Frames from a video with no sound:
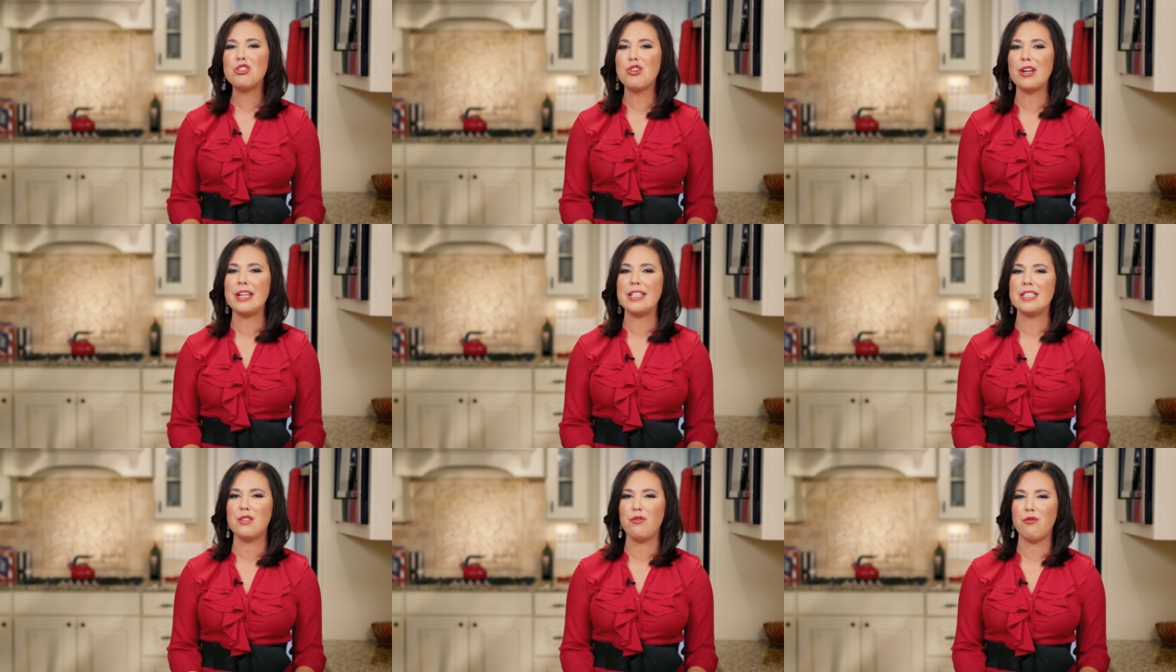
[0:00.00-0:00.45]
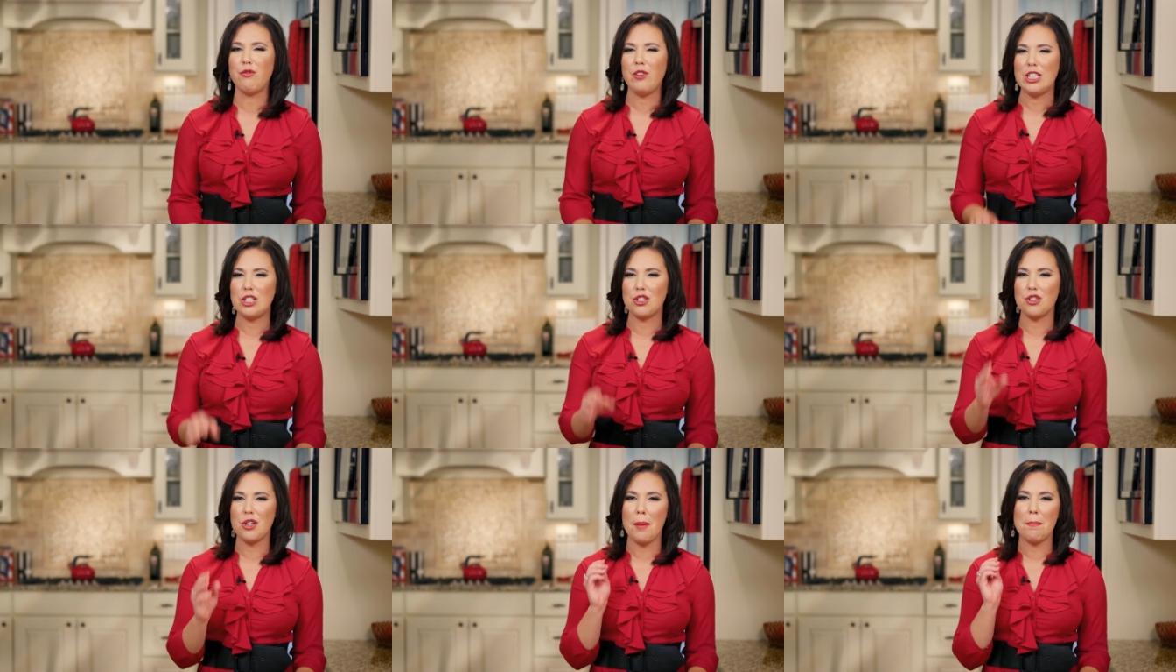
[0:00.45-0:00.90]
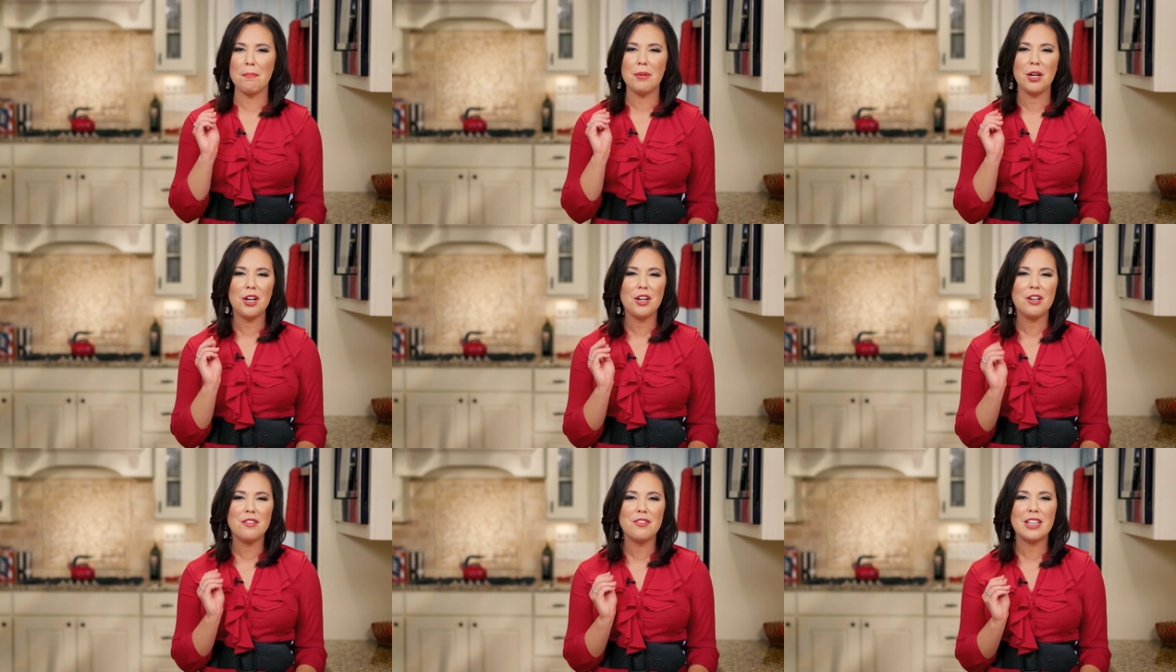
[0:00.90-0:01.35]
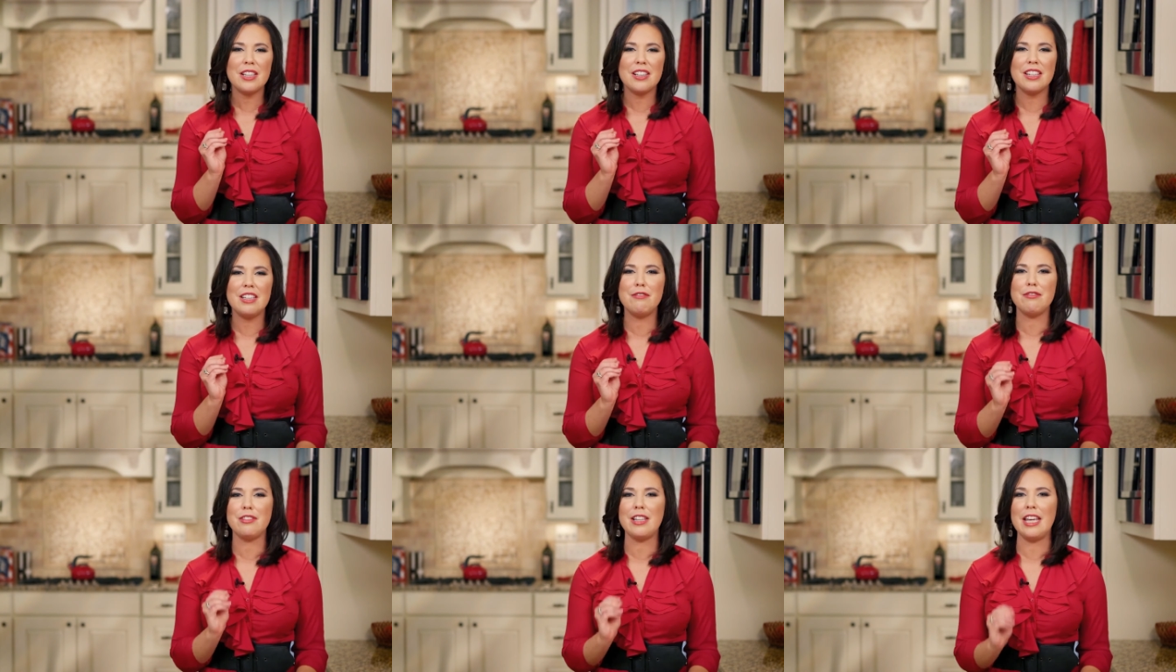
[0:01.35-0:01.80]
treats featured a
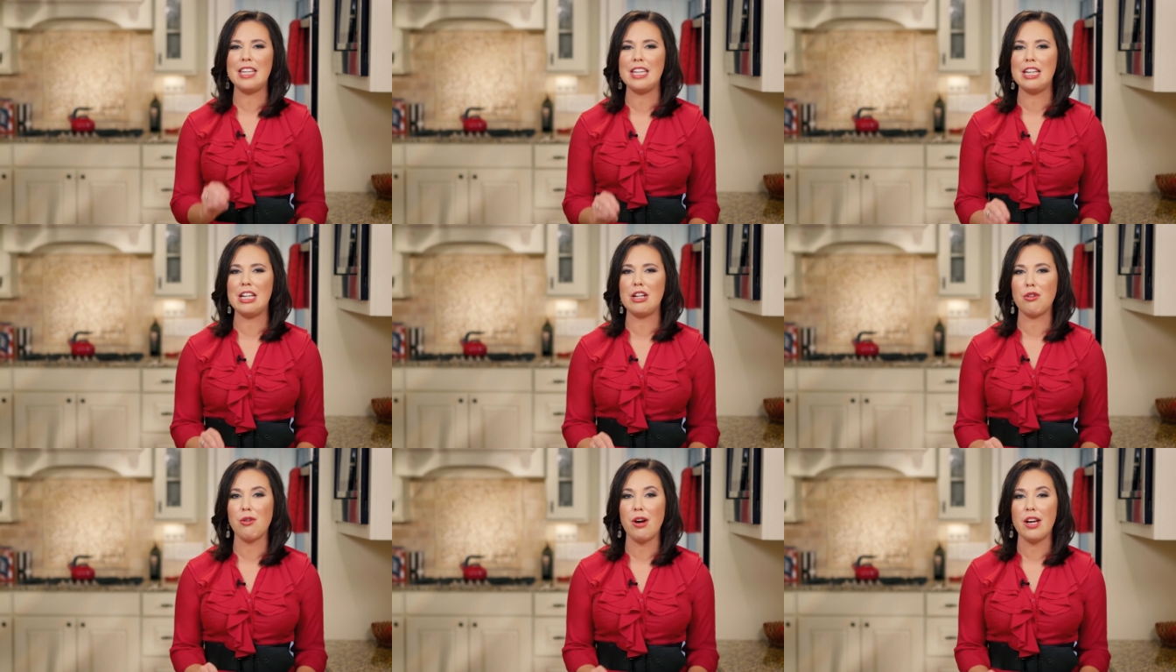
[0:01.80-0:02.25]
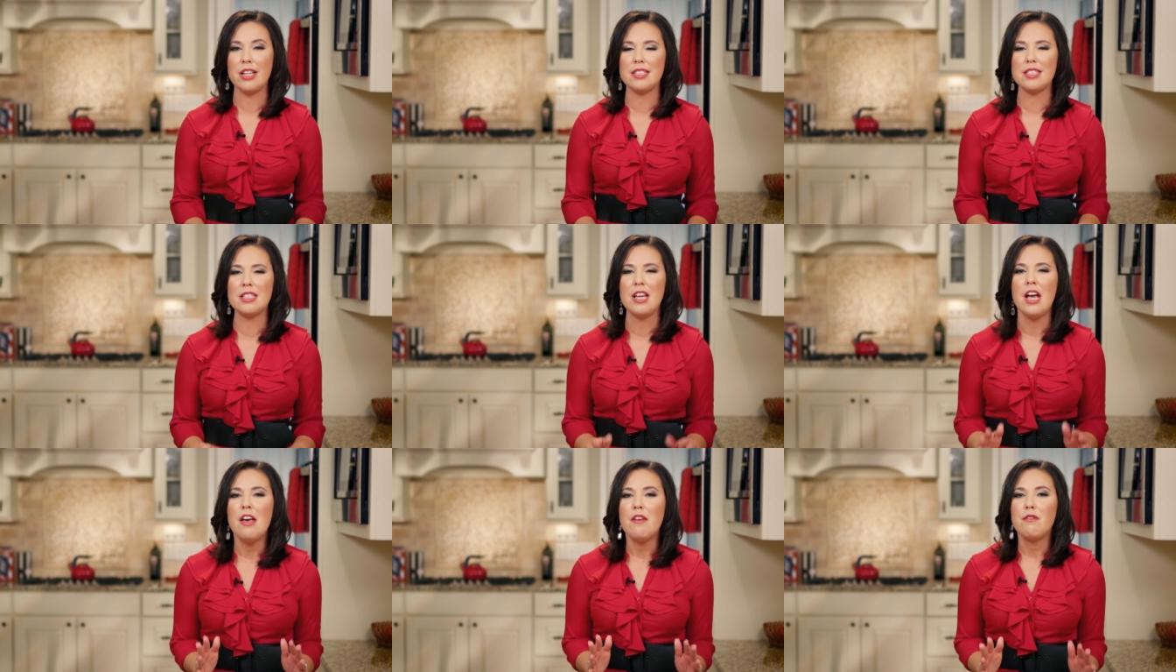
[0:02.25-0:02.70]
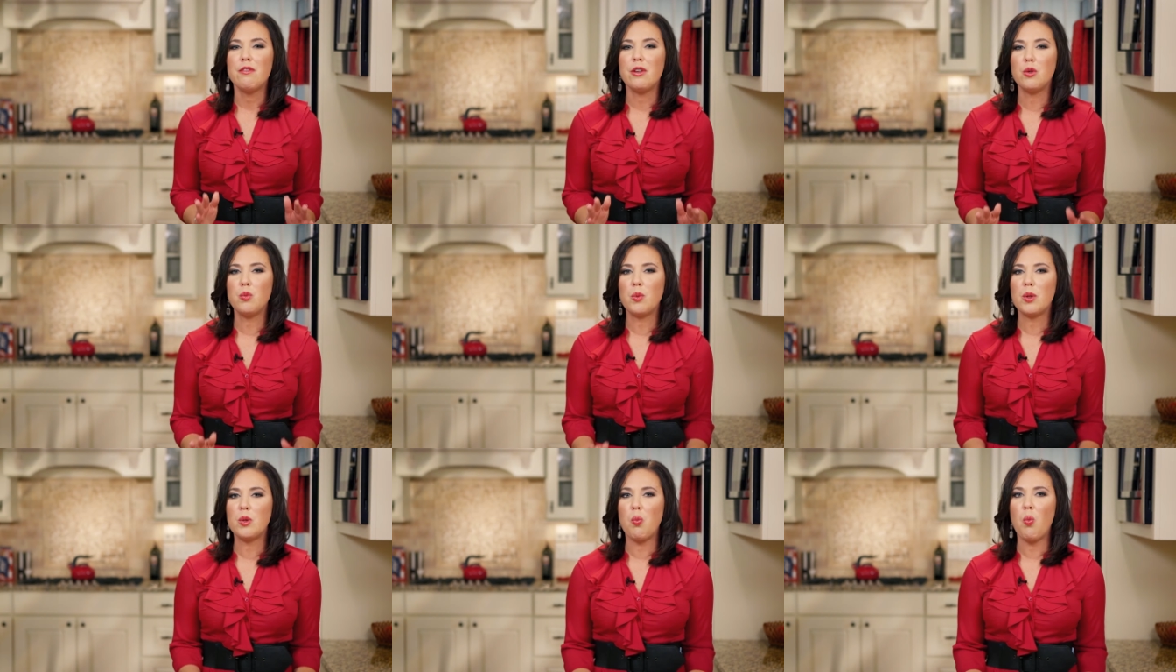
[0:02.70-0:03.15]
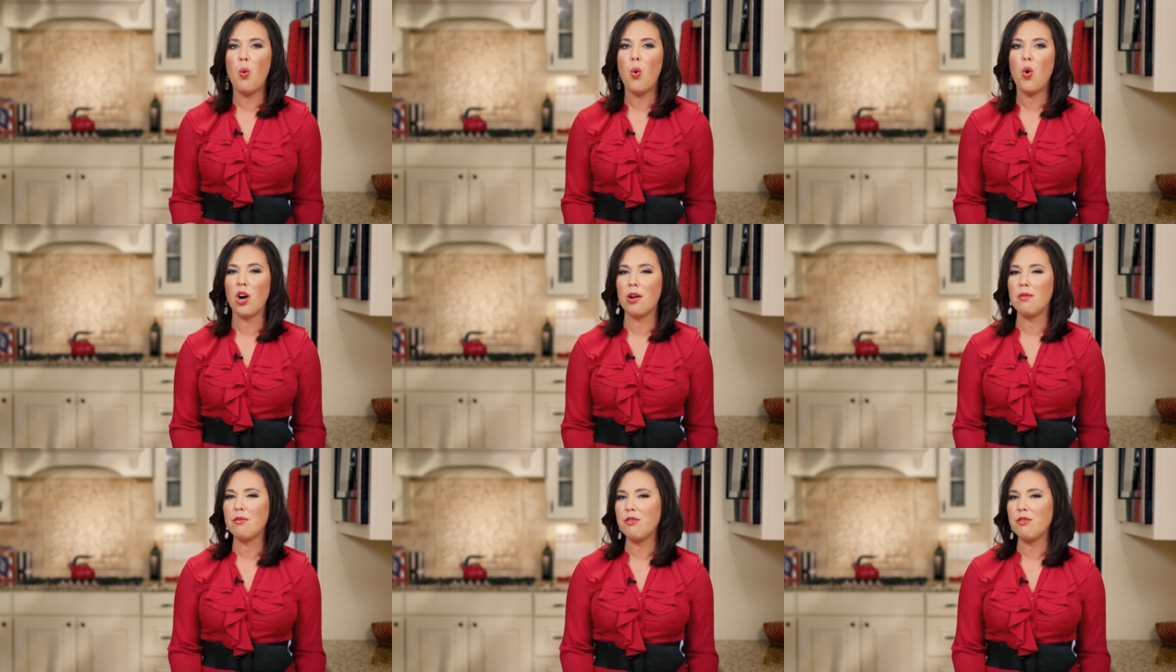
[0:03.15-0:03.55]
perfectly flaky crust filled with warm,